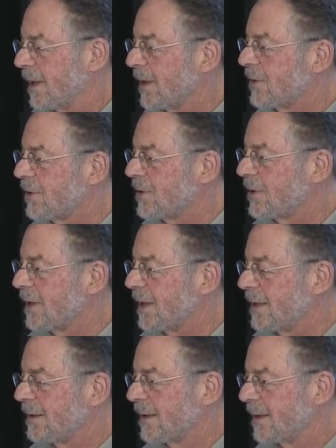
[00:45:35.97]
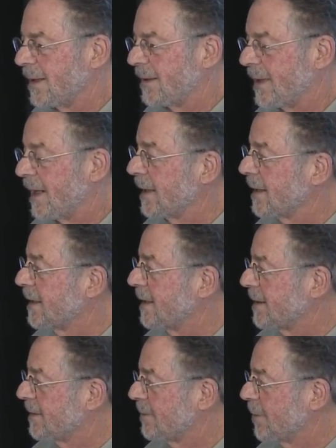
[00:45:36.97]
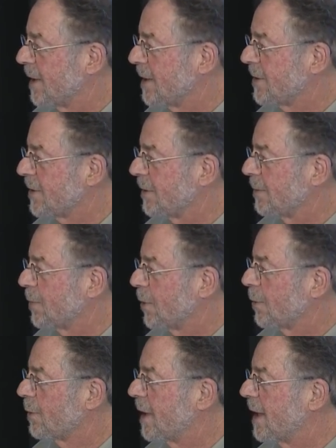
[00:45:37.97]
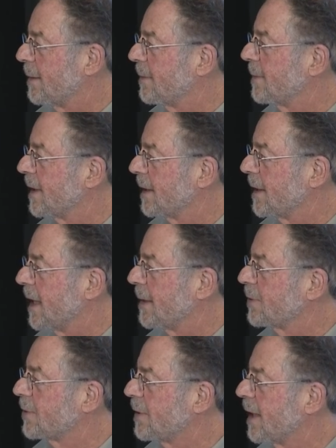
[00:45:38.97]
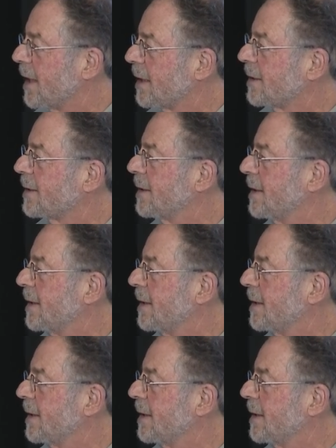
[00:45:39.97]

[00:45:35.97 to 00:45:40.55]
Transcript: interesting, uh, elegant ways to program in the abstract